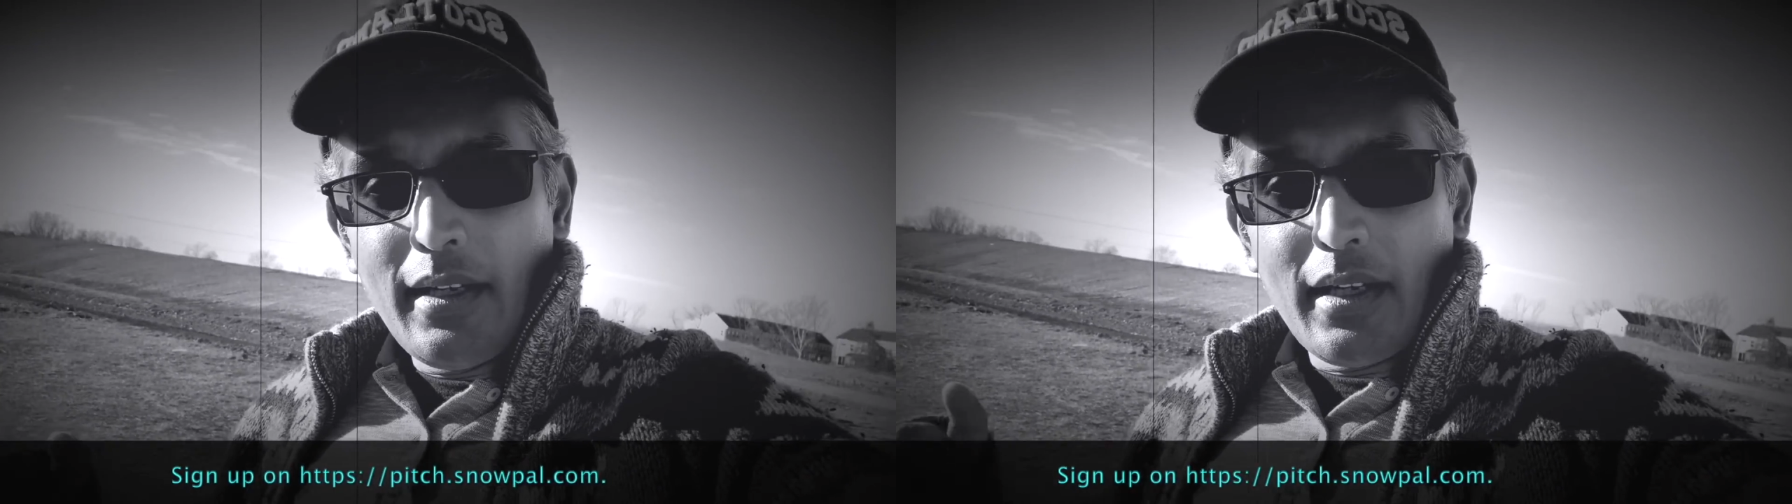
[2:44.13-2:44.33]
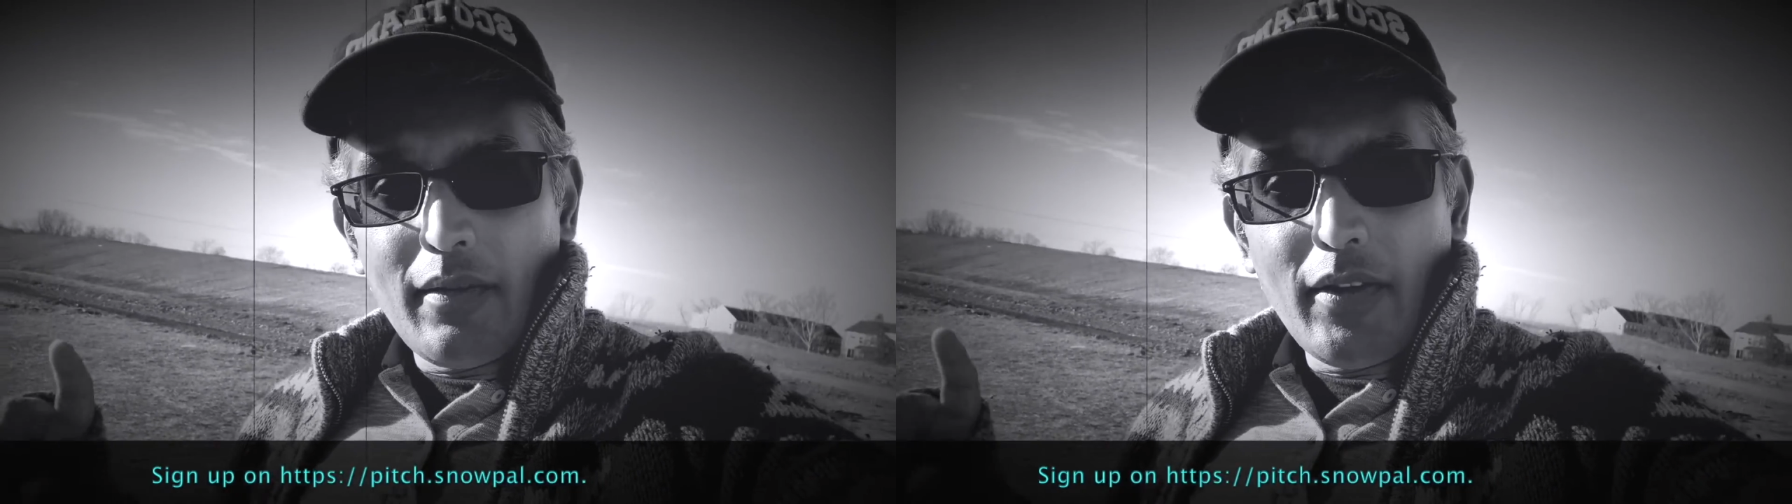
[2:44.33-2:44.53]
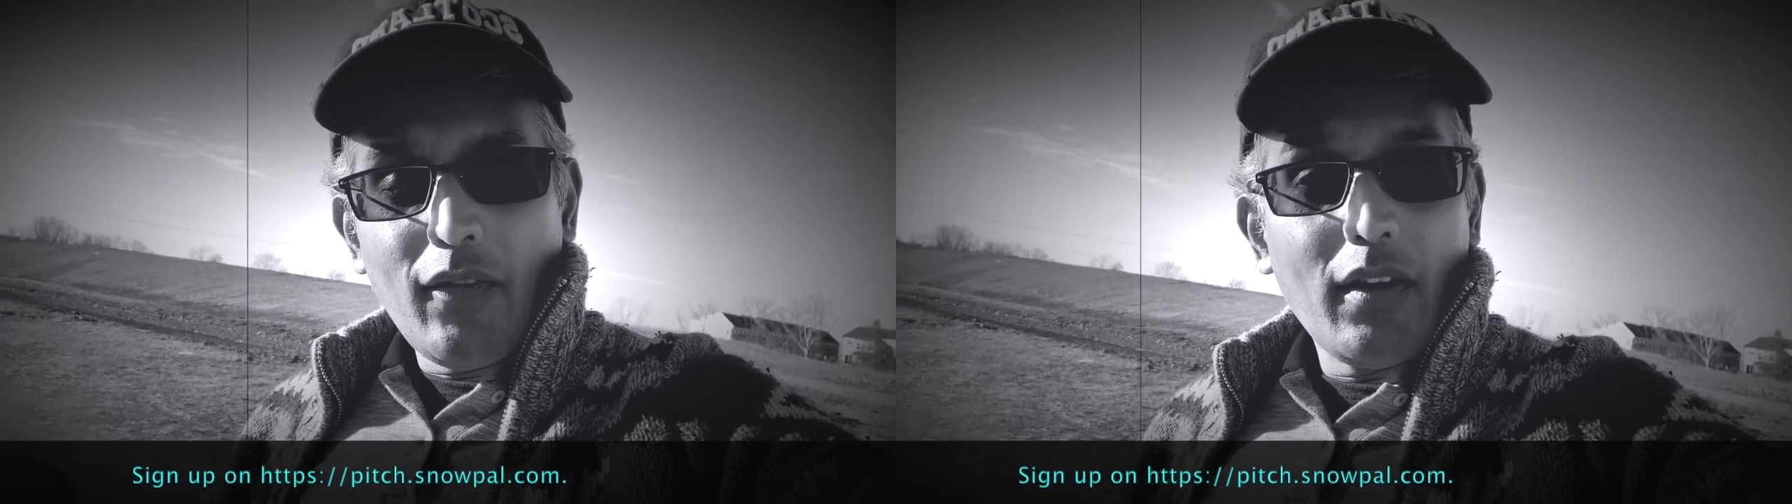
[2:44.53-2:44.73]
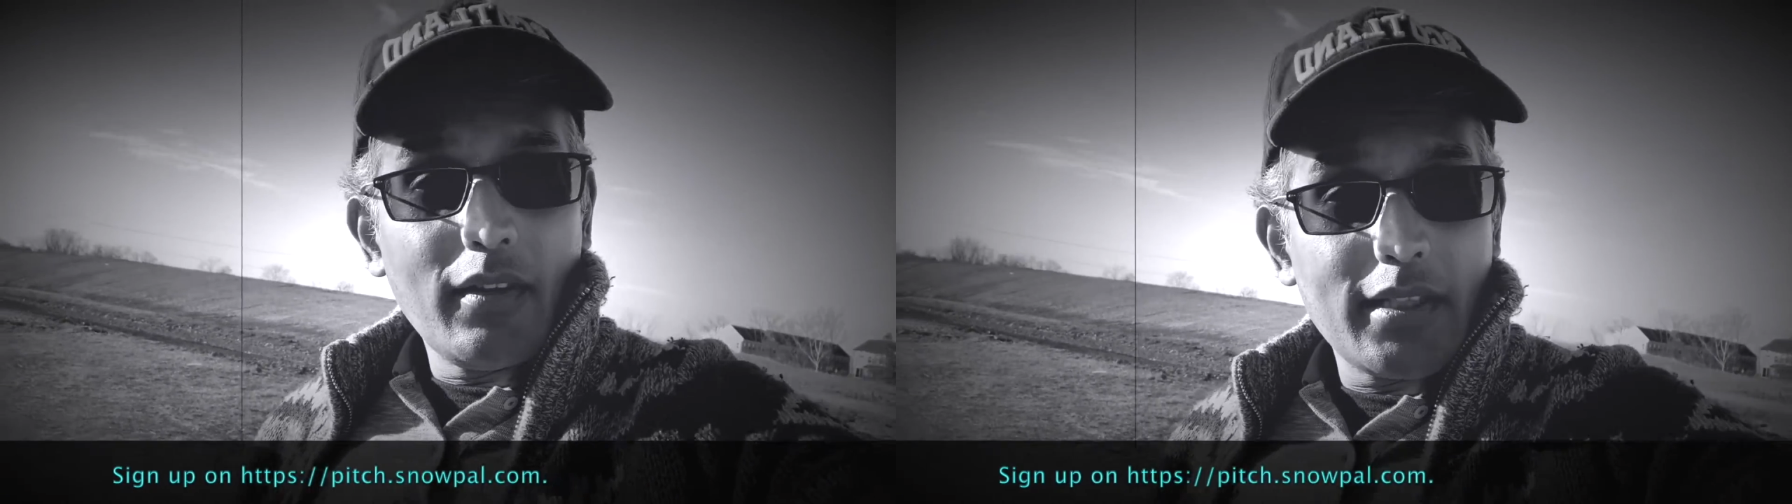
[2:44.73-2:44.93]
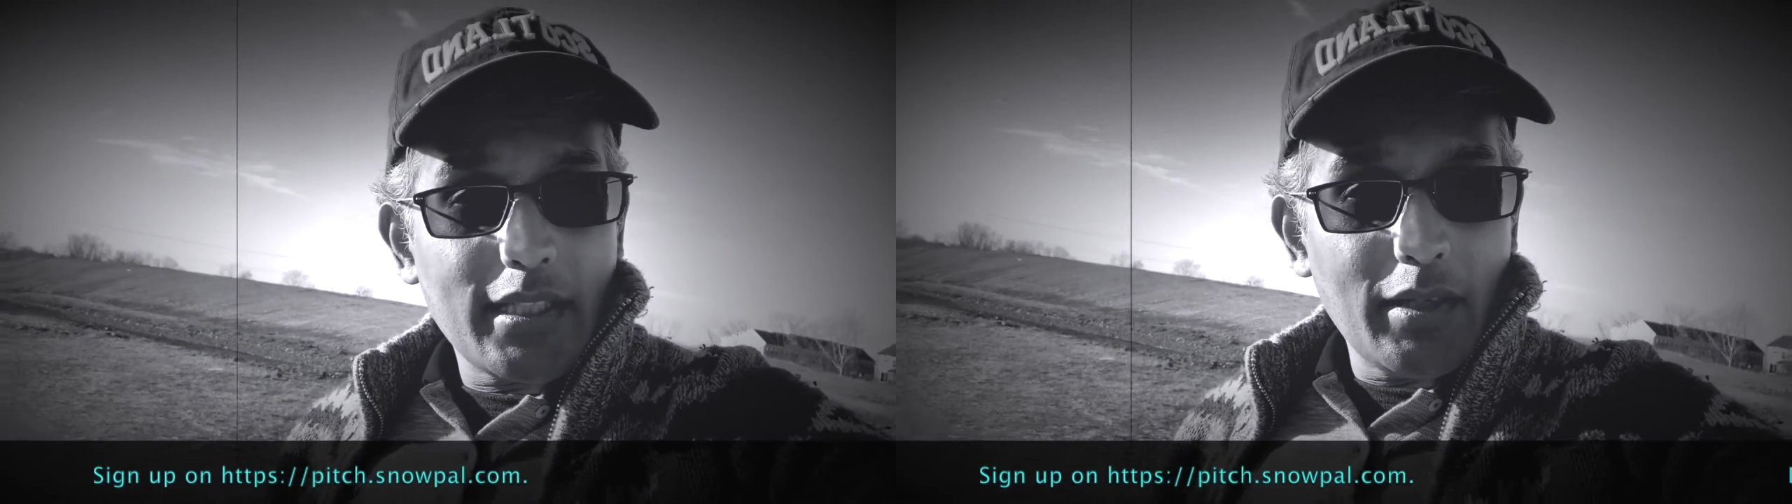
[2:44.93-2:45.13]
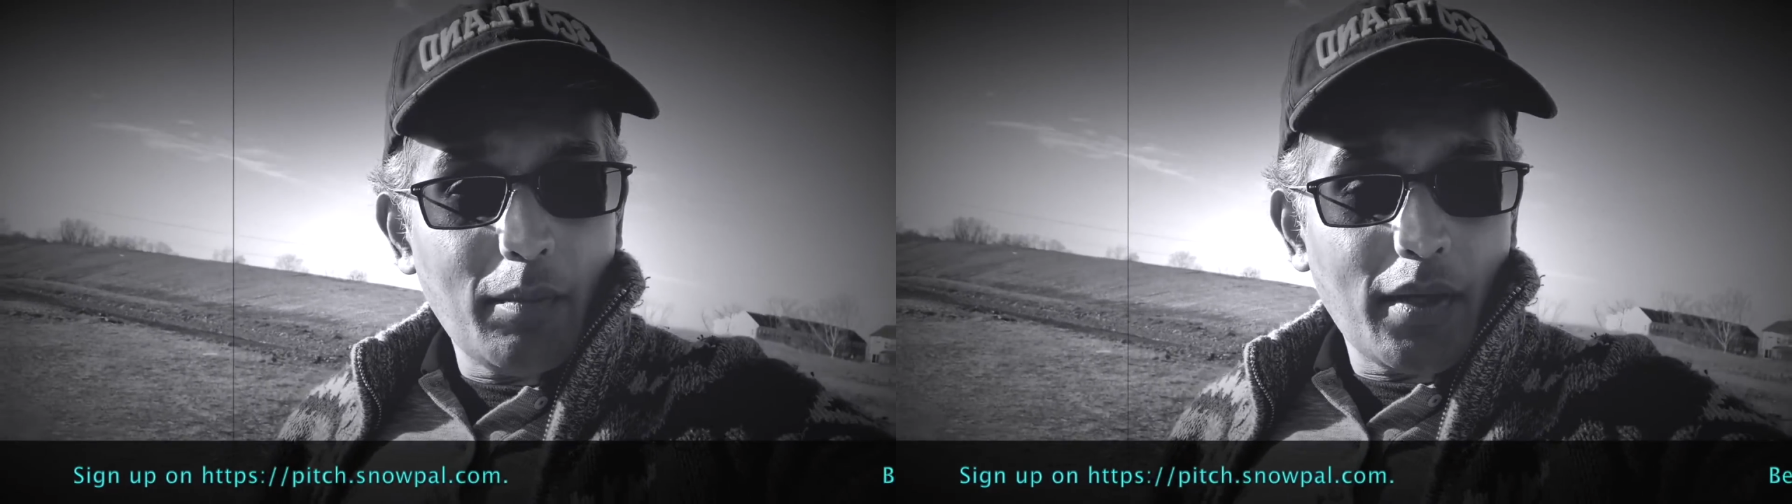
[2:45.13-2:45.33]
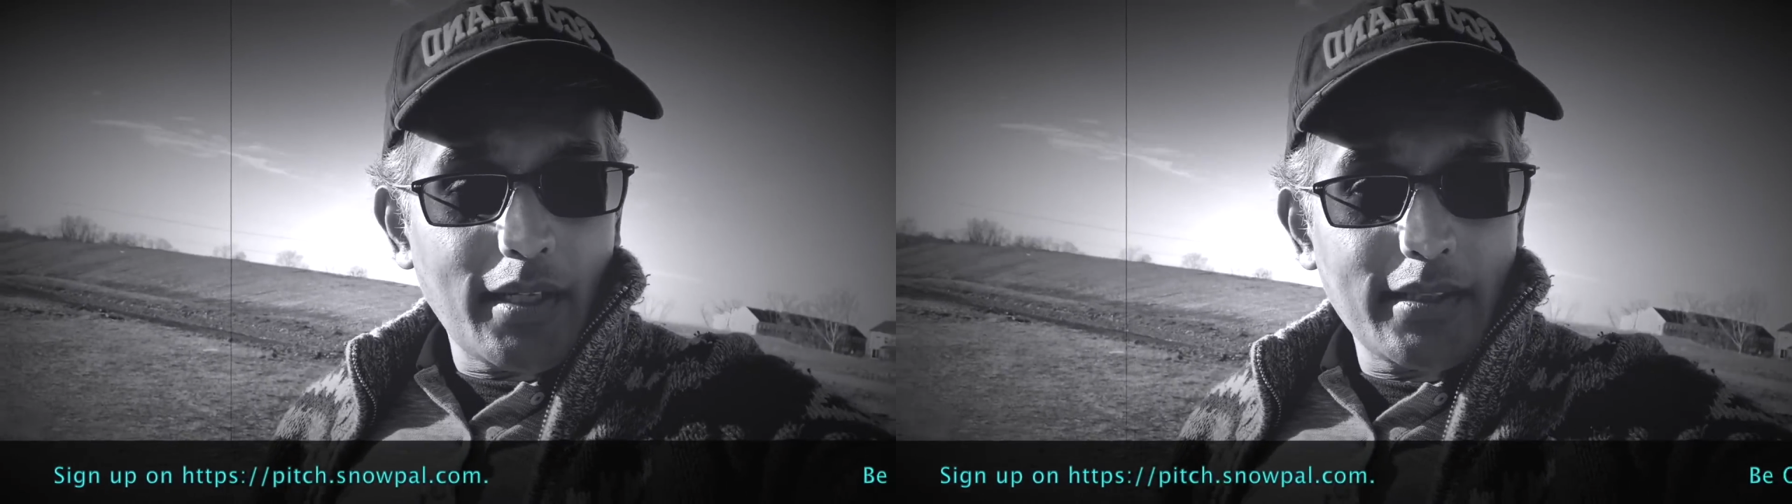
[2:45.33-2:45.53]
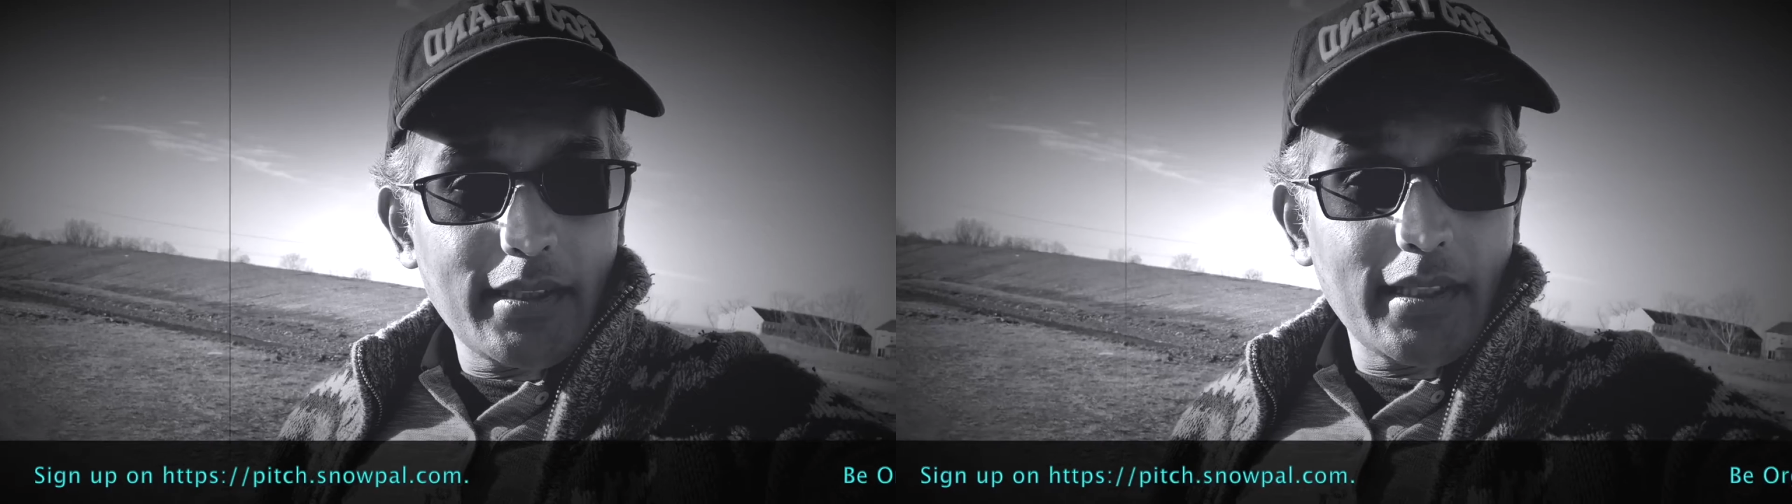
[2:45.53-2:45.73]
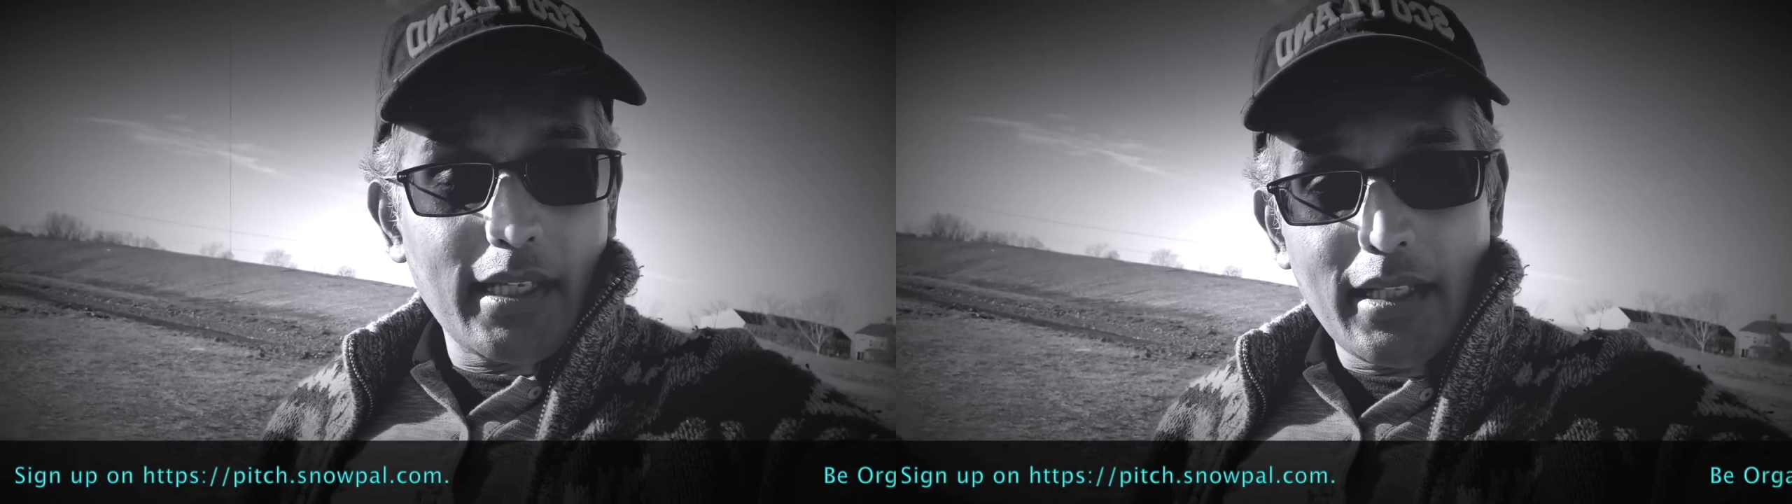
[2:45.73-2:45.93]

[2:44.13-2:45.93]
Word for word: uh, we follow the same process in the